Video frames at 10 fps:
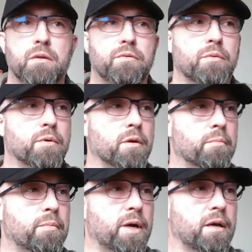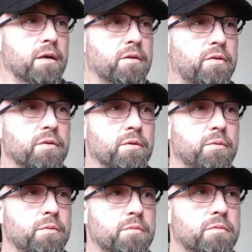So we'll come back
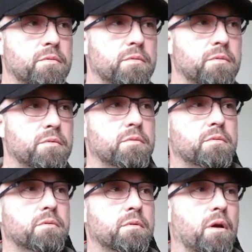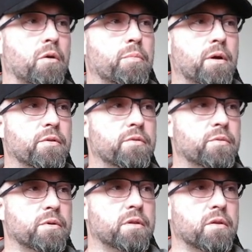to our
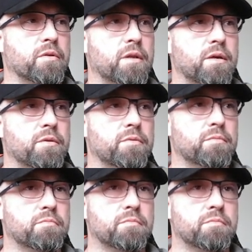repository test class.